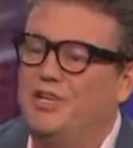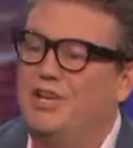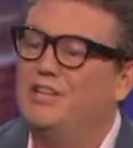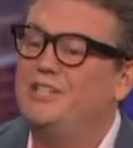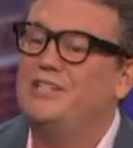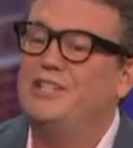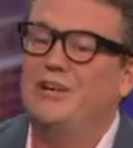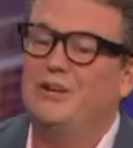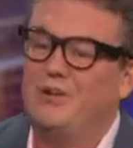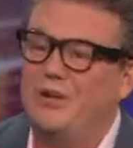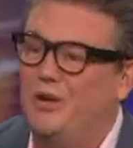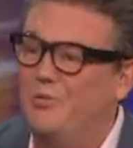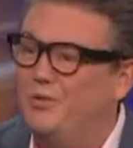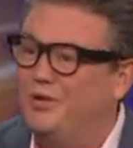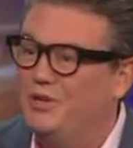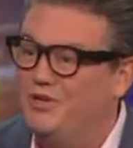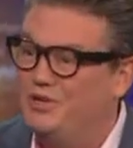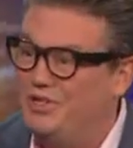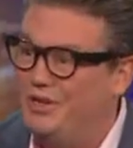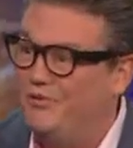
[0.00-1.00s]
actually our
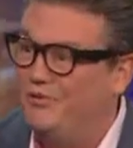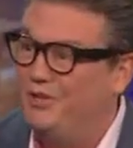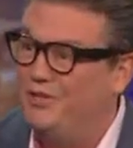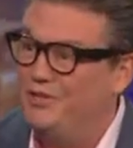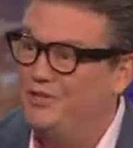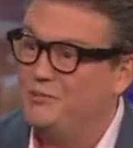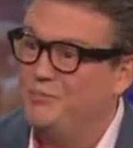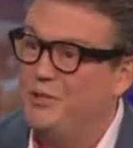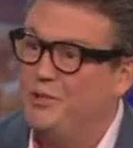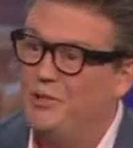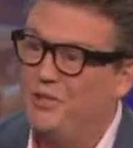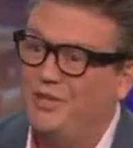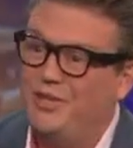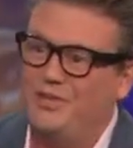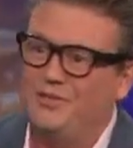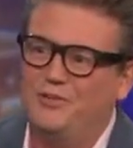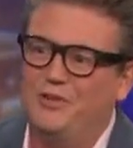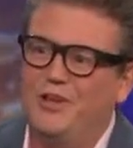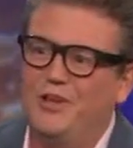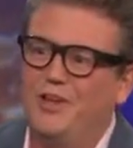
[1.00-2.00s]
company's 7 years
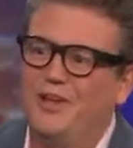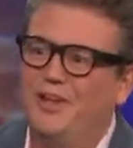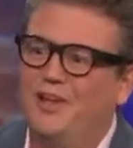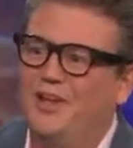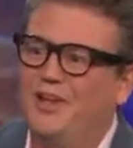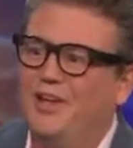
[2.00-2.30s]
birthday today,